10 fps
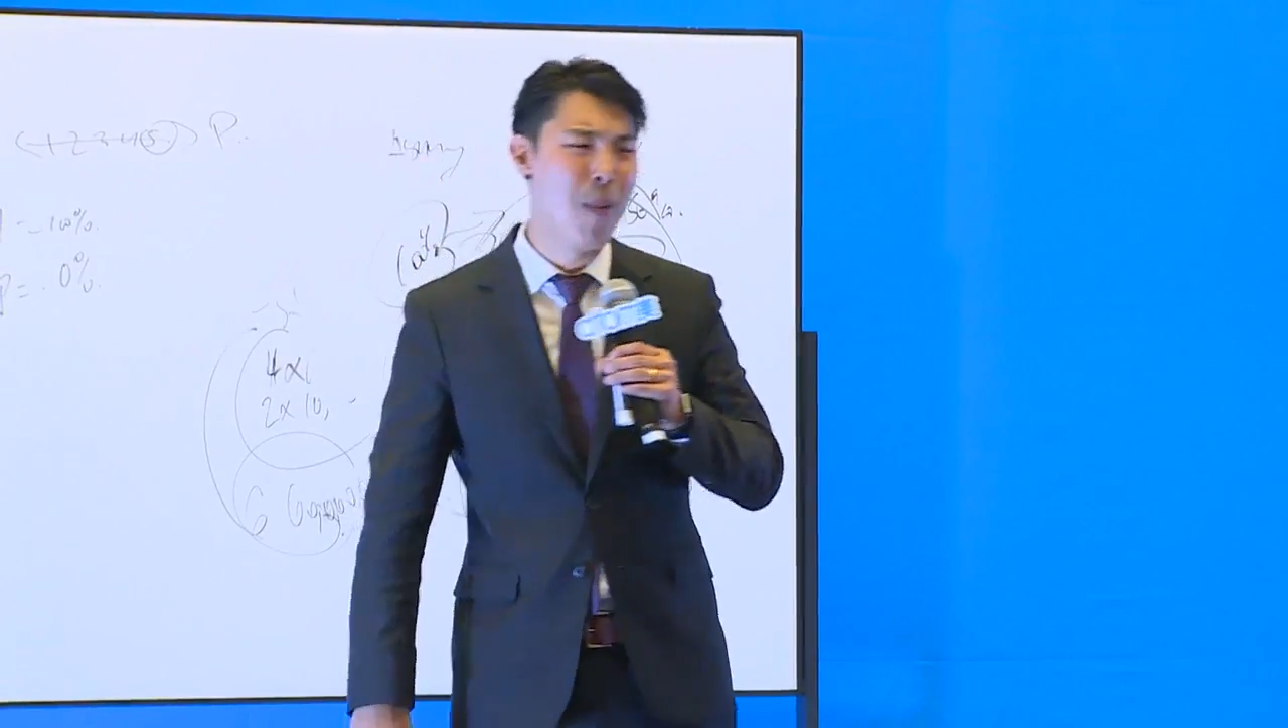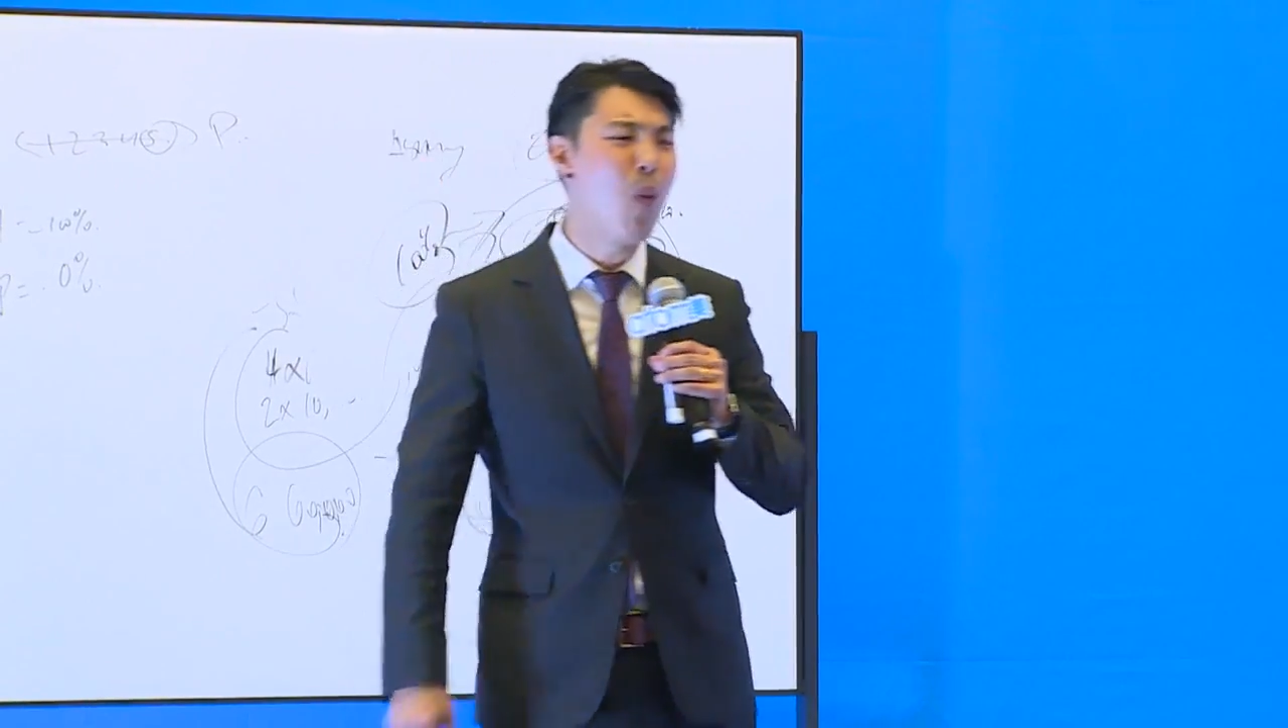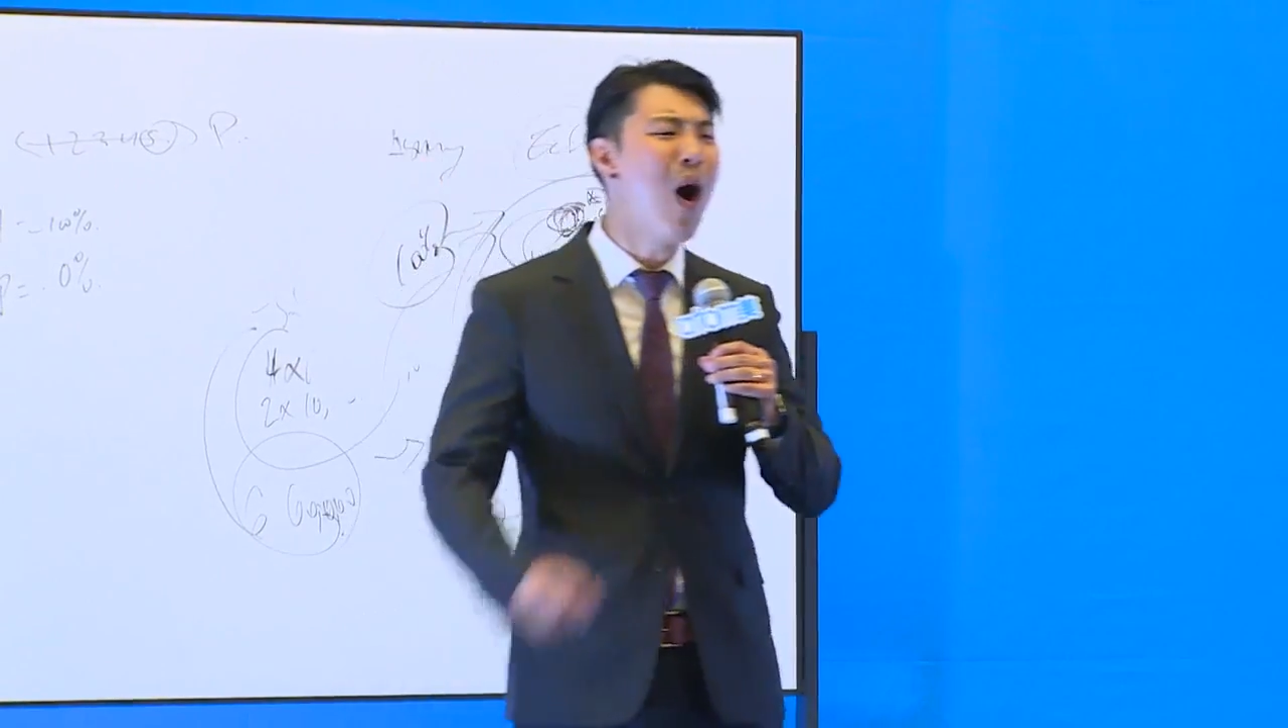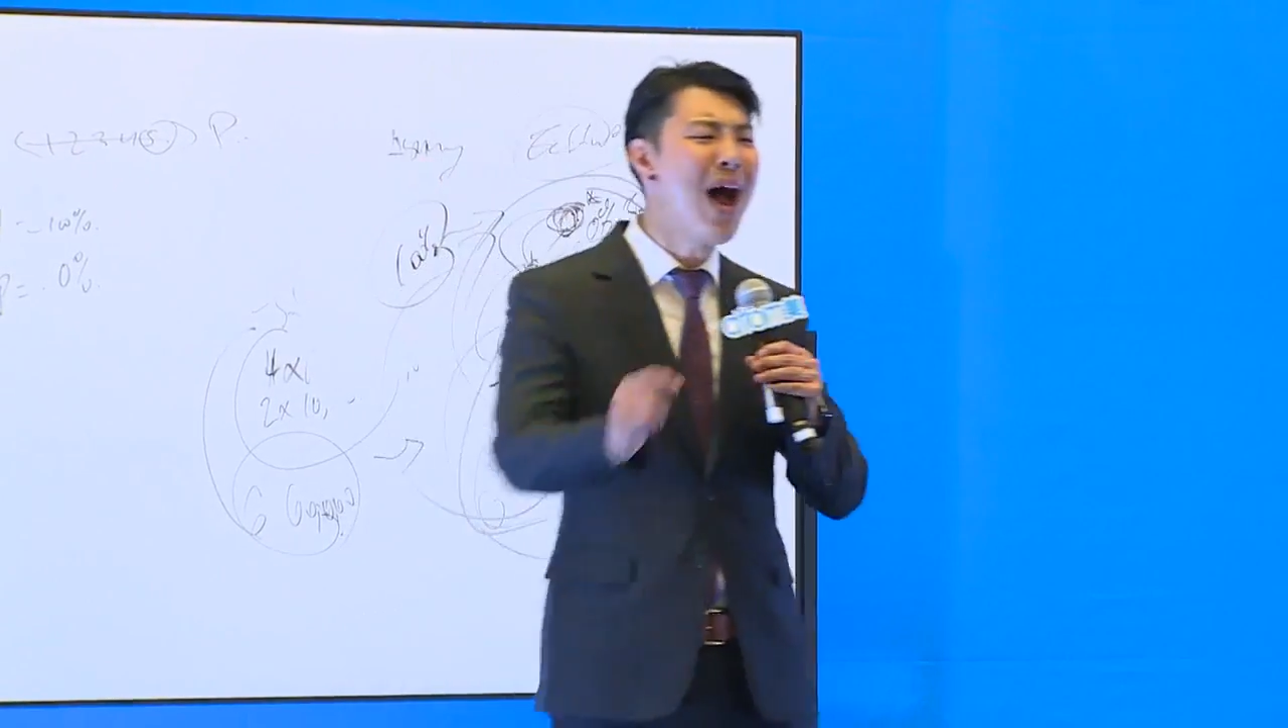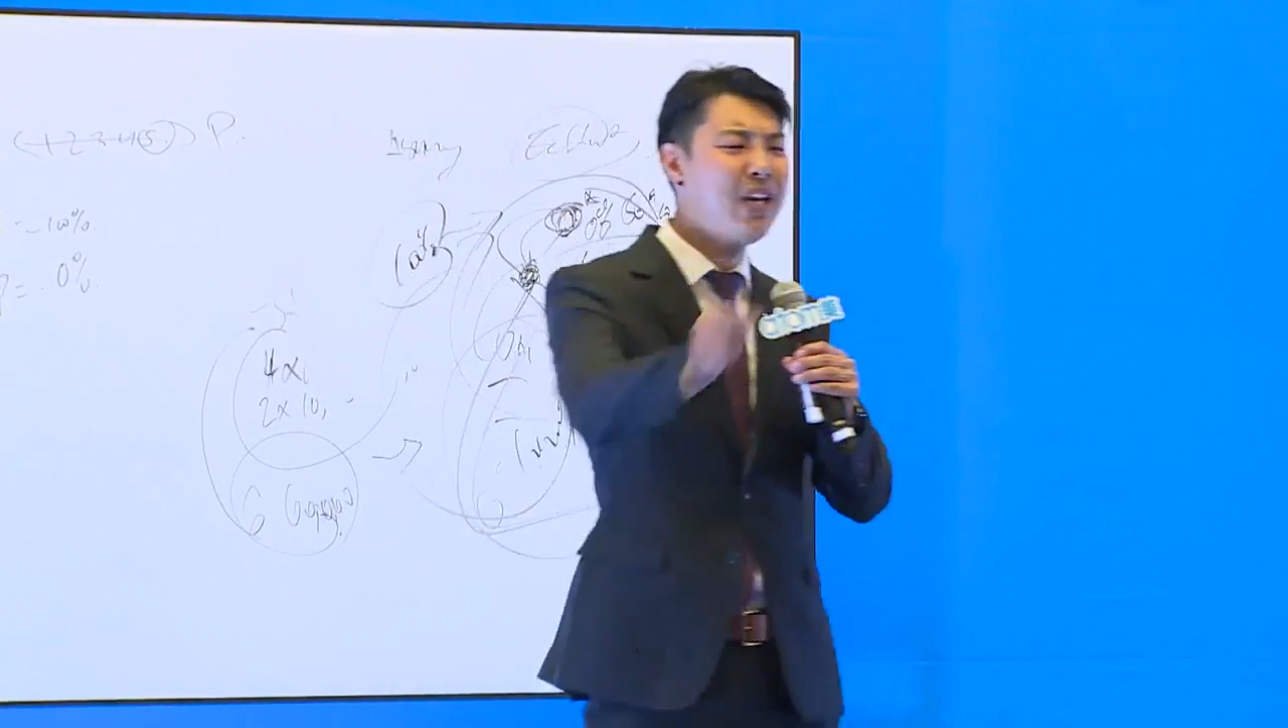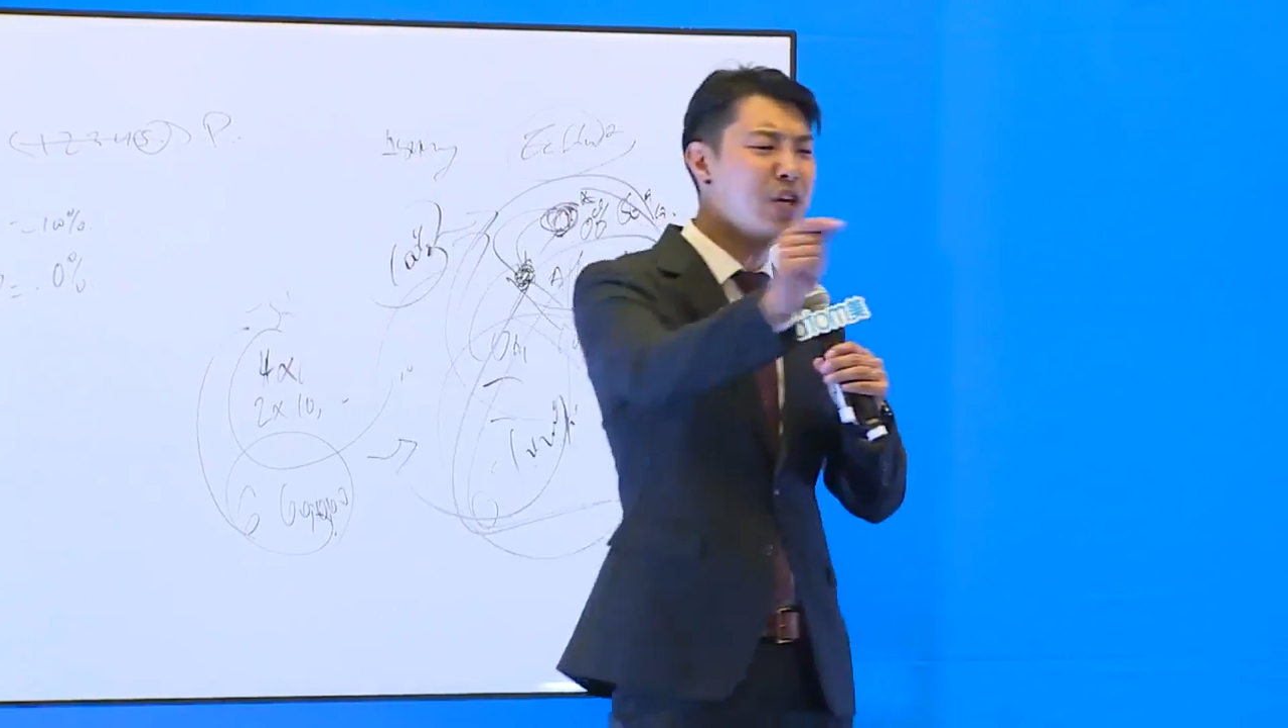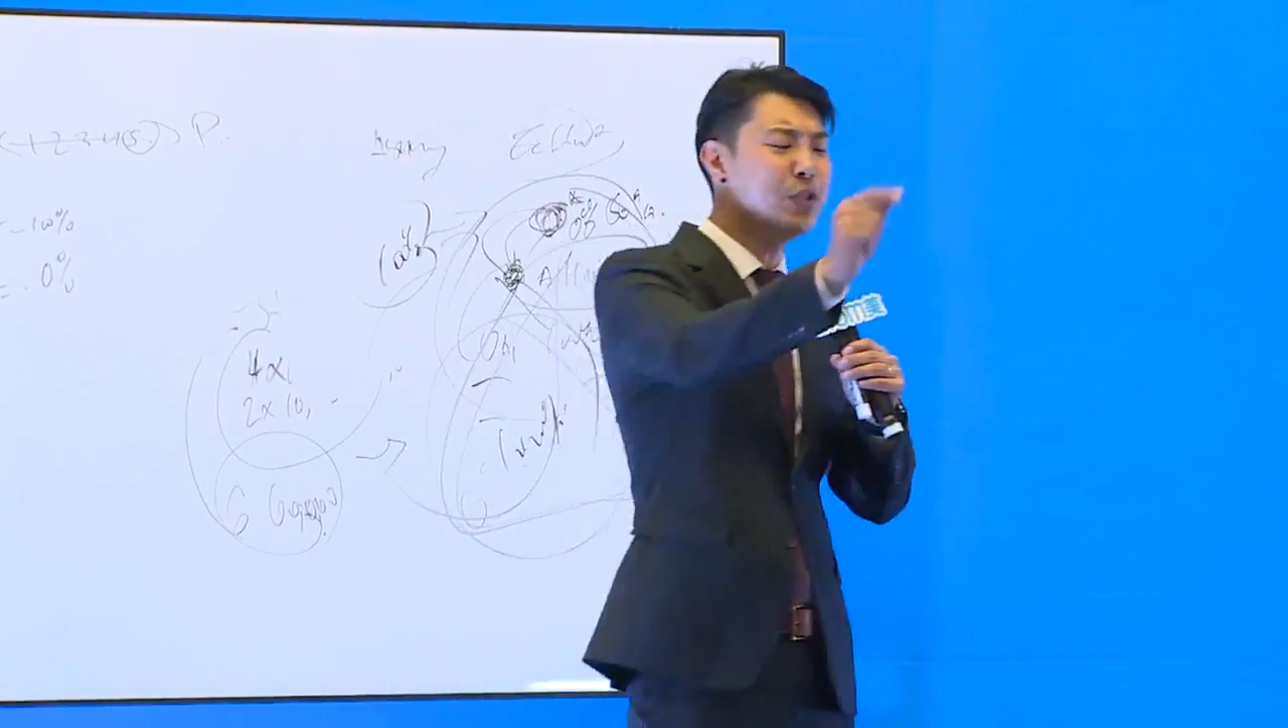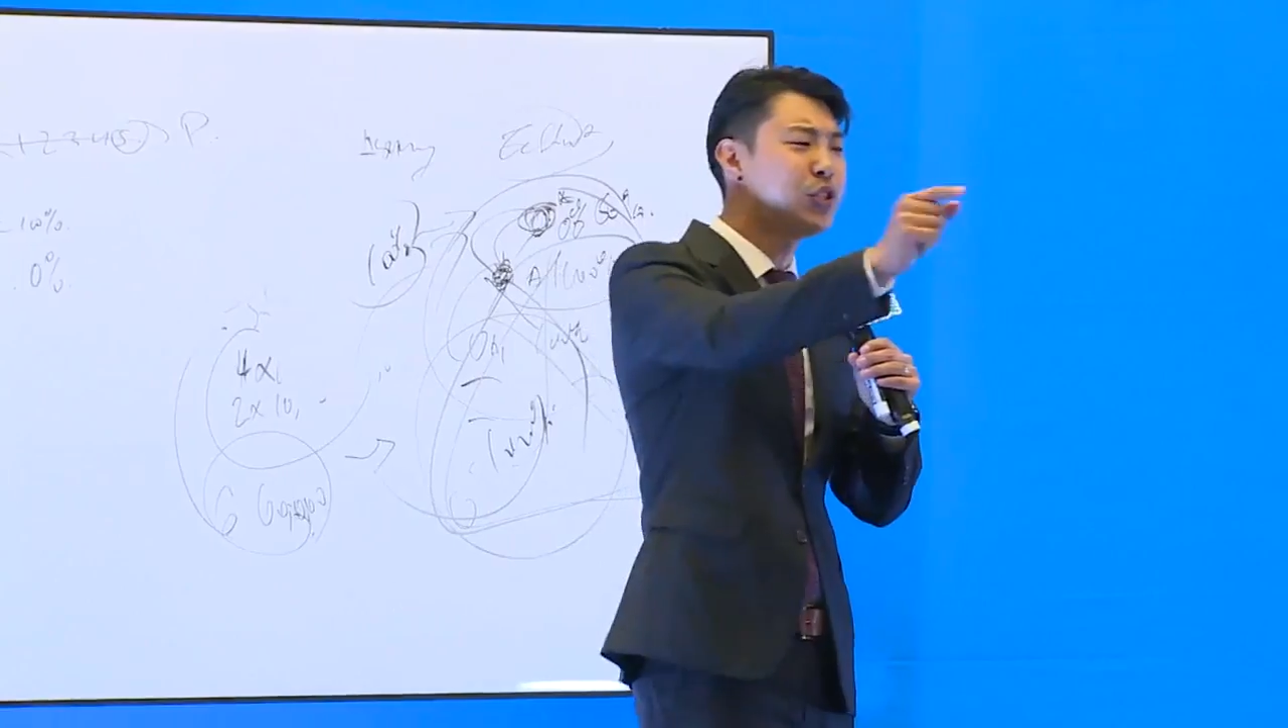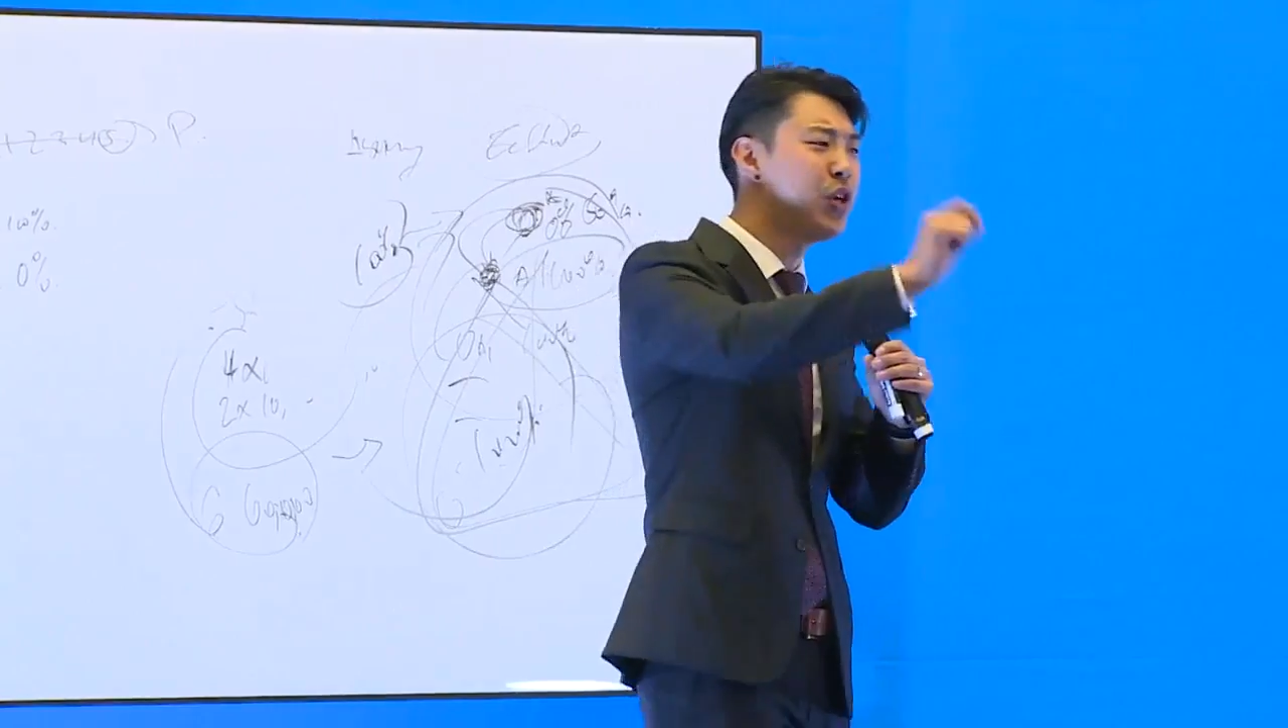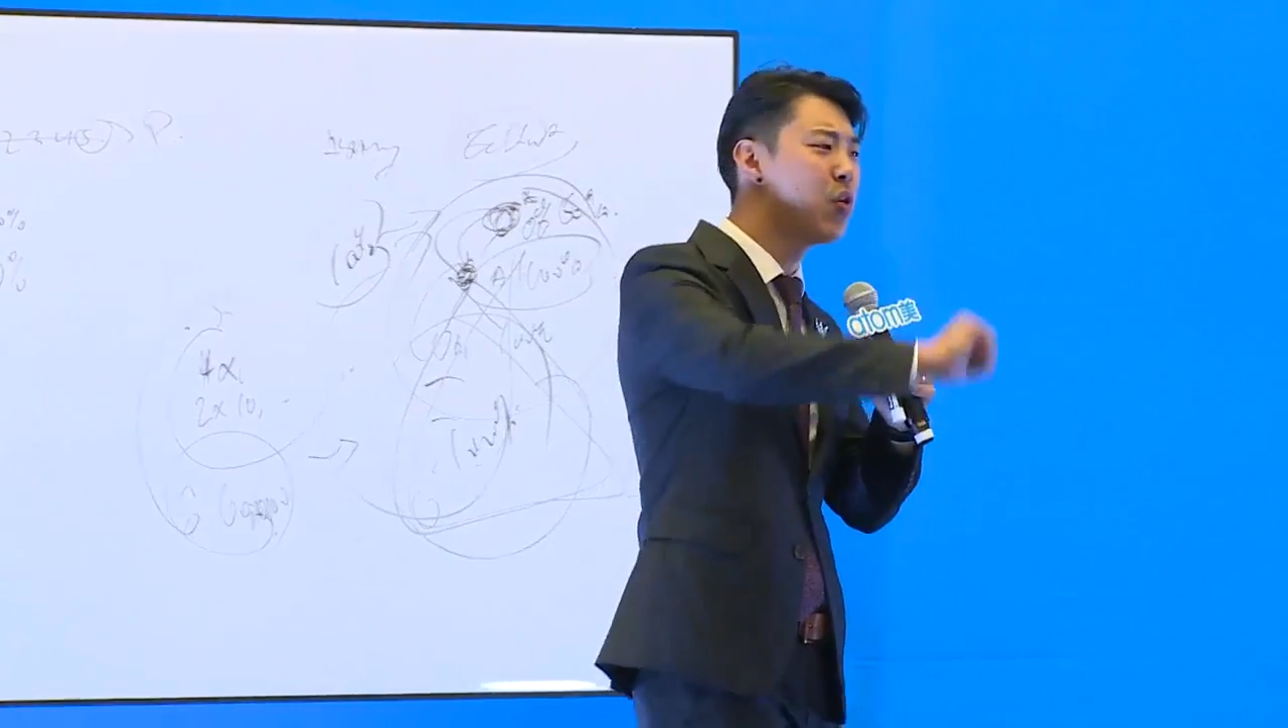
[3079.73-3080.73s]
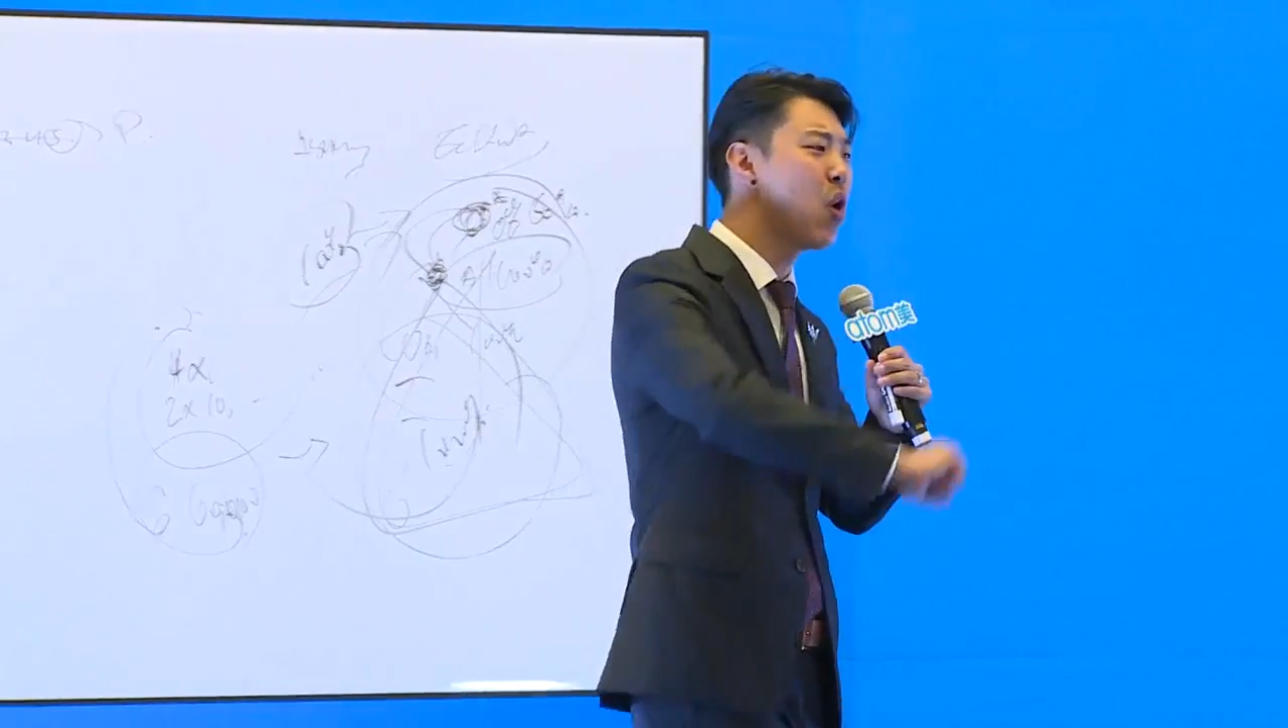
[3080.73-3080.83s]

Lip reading: but why do you still